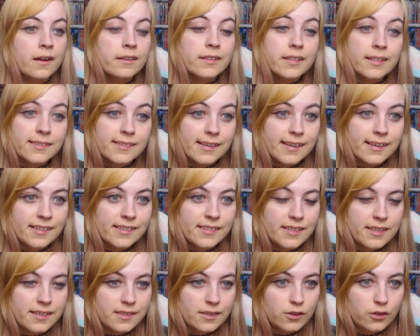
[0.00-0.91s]
This is
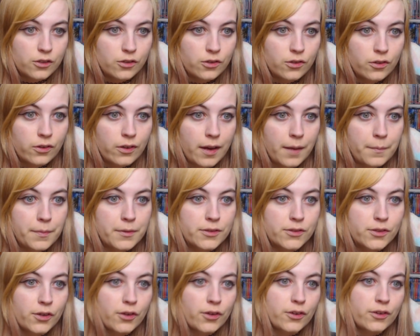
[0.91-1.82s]
season 2
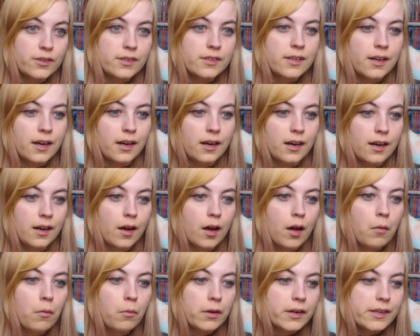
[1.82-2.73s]
episode,
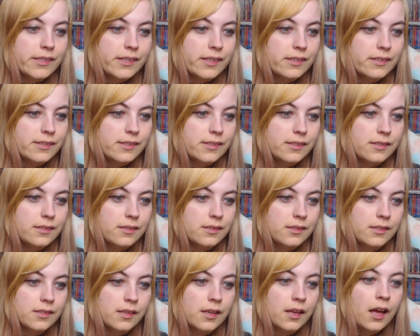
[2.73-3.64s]
uh, what is it,
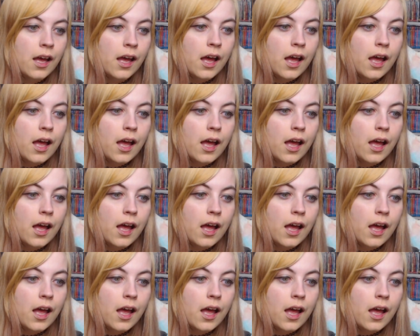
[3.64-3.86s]
Six,